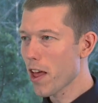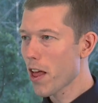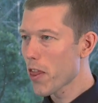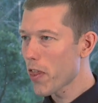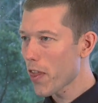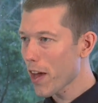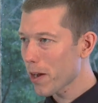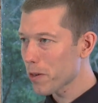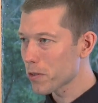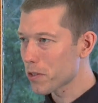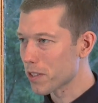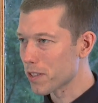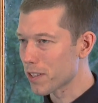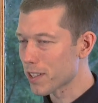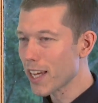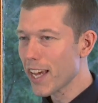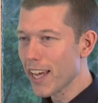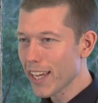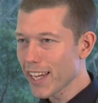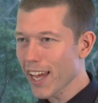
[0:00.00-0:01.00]

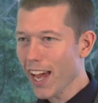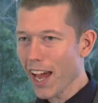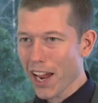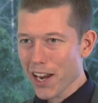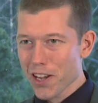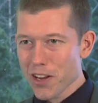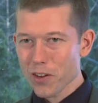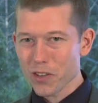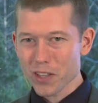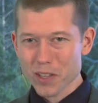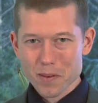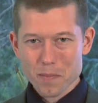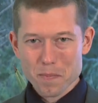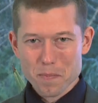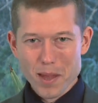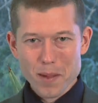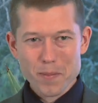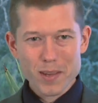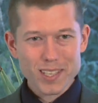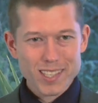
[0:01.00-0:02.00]
thousands. Yeah, I know that
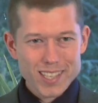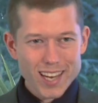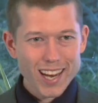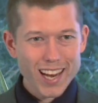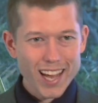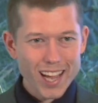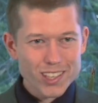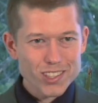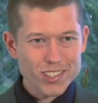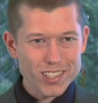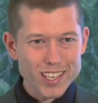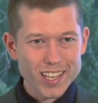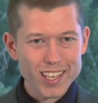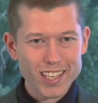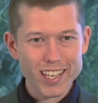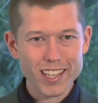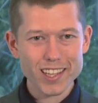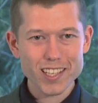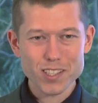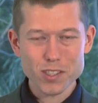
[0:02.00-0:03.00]
maybe it's not actually done
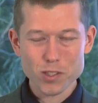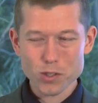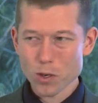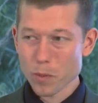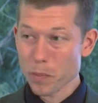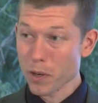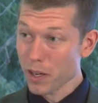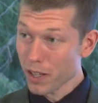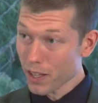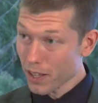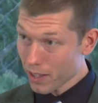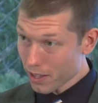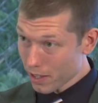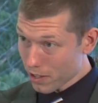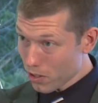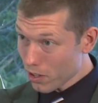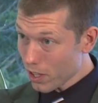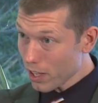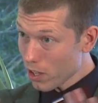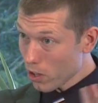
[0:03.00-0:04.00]
like this in school, but
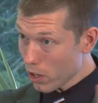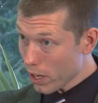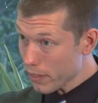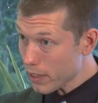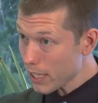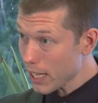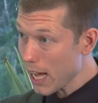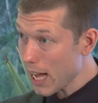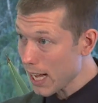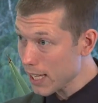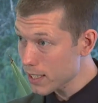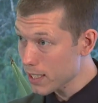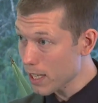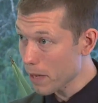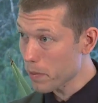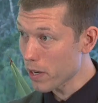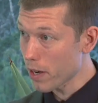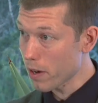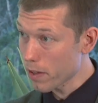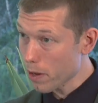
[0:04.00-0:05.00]
you get the
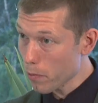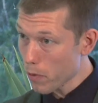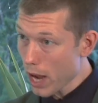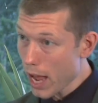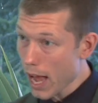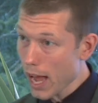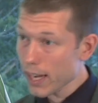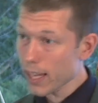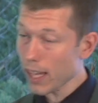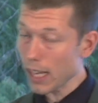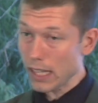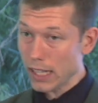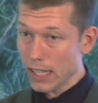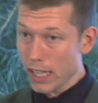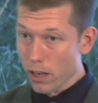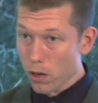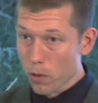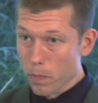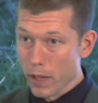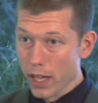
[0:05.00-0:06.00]
concept here that we're adding a
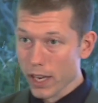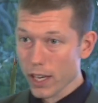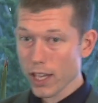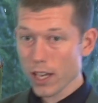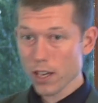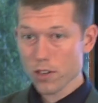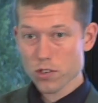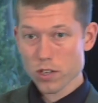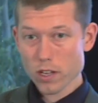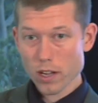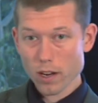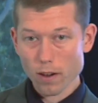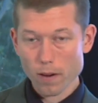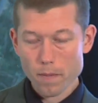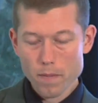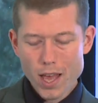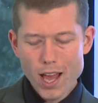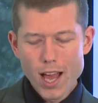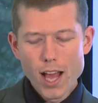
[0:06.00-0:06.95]
little bit each year.